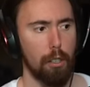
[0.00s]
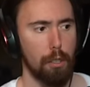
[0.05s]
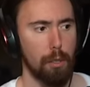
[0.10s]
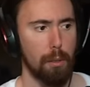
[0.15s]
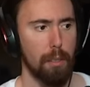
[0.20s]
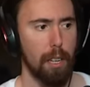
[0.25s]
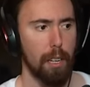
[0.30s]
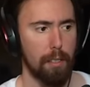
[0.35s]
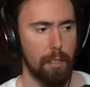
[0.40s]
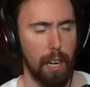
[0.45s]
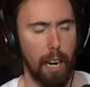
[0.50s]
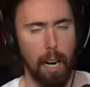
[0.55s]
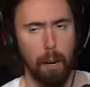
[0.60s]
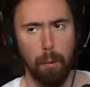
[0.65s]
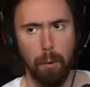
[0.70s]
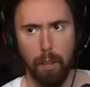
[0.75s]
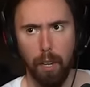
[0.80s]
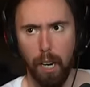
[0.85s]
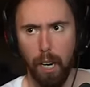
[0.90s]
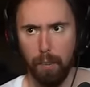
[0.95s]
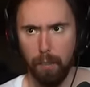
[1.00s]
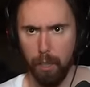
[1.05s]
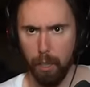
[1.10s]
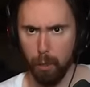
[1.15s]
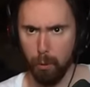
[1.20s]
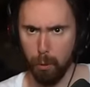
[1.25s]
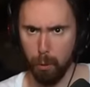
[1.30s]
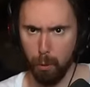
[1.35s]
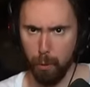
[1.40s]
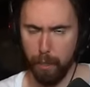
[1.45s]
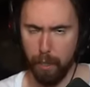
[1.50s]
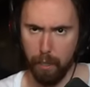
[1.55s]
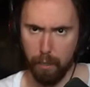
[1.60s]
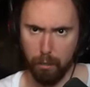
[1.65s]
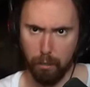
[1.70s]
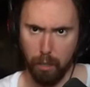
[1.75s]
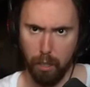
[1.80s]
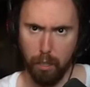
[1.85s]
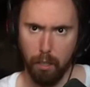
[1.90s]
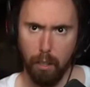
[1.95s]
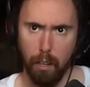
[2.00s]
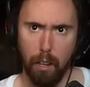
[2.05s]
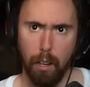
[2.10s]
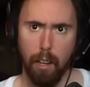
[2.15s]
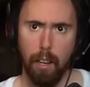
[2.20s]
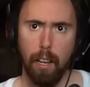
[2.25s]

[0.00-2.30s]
do the attack without having to go into a cutscene.